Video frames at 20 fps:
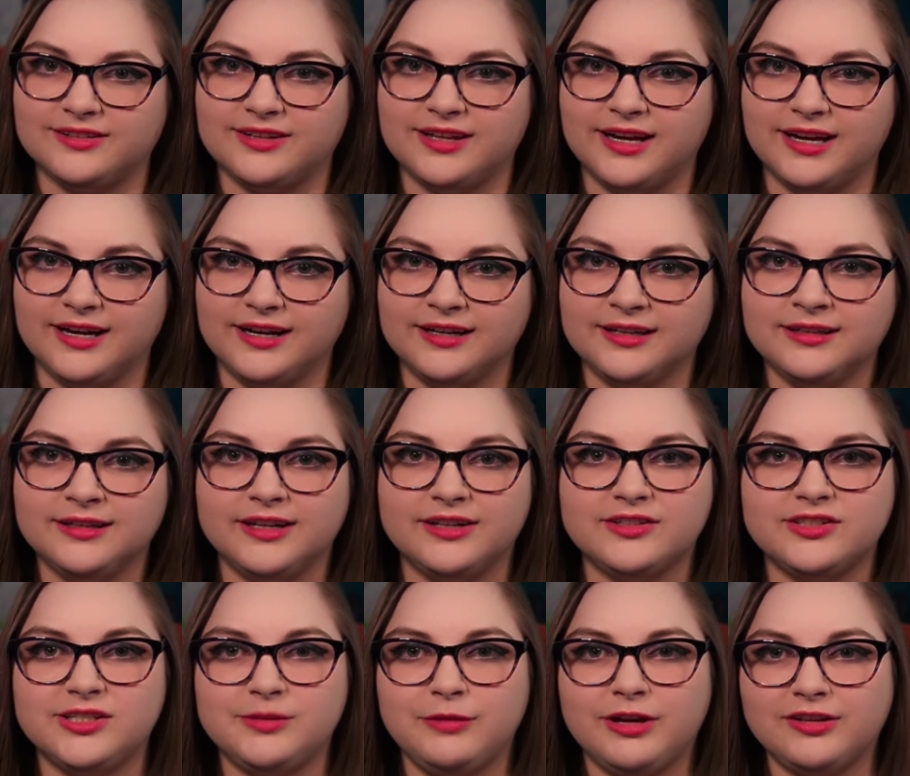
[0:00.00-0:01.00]
there, and
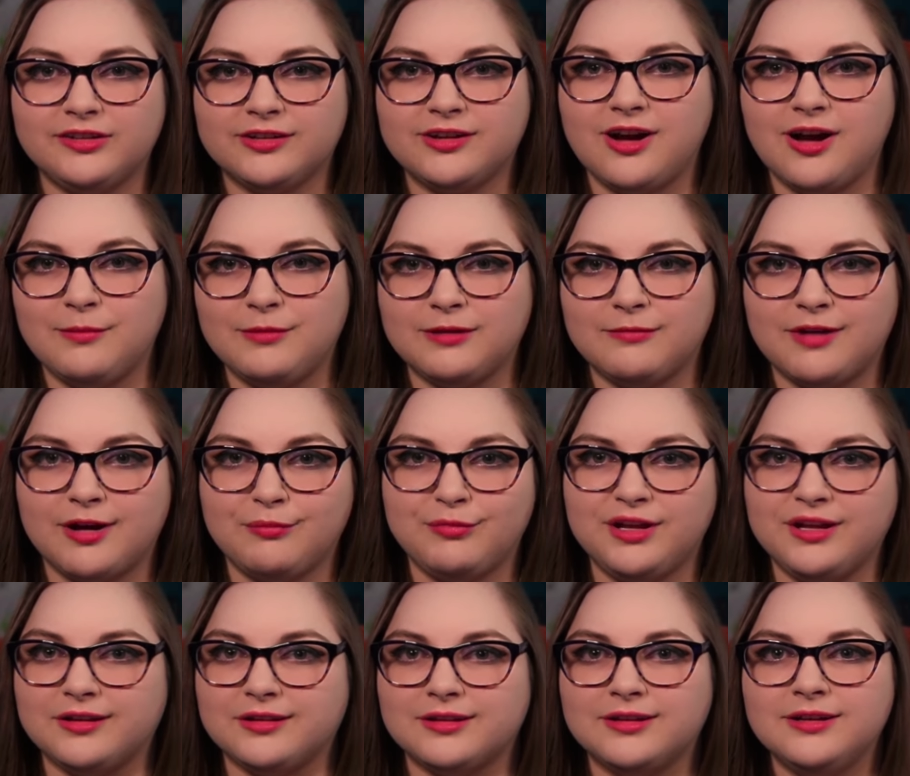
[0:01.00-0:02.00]
she makes a comment about
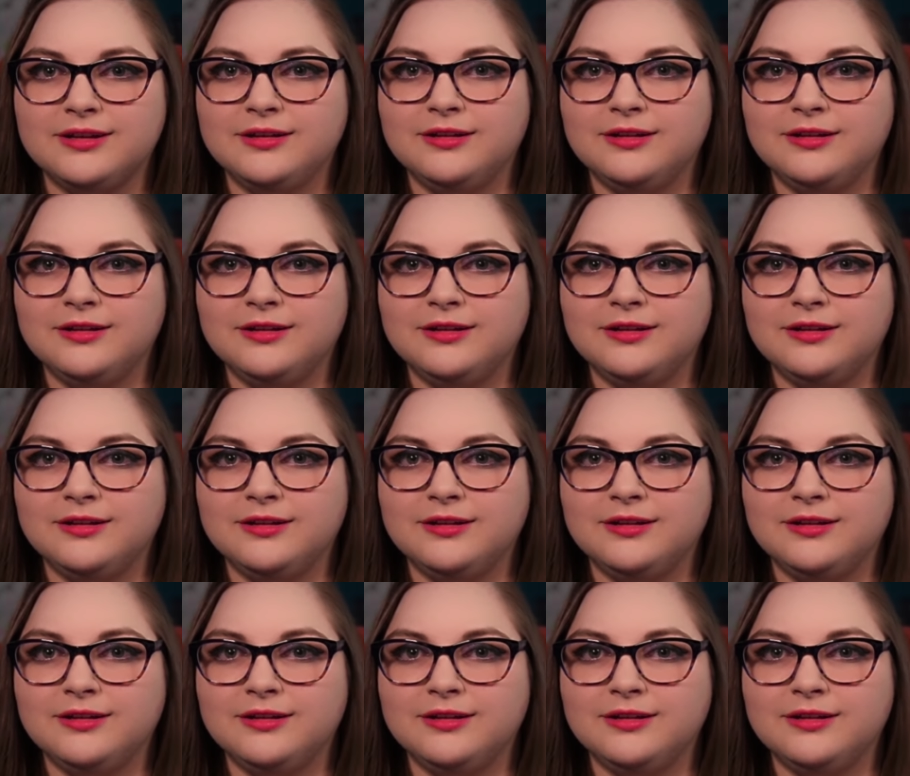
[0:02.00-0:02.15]
being,